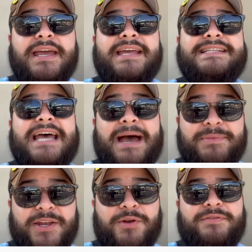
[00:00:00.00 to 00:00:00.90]
and tap
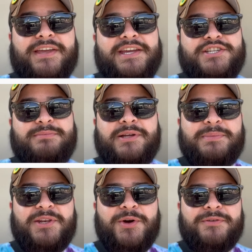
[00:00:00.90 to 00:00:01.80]
that notification bell to
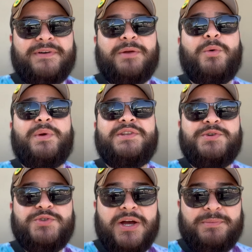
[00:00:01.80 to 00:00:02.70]
be notified when we
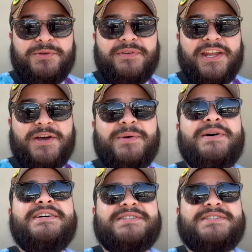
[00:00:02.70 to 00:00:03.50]
do drop a new video.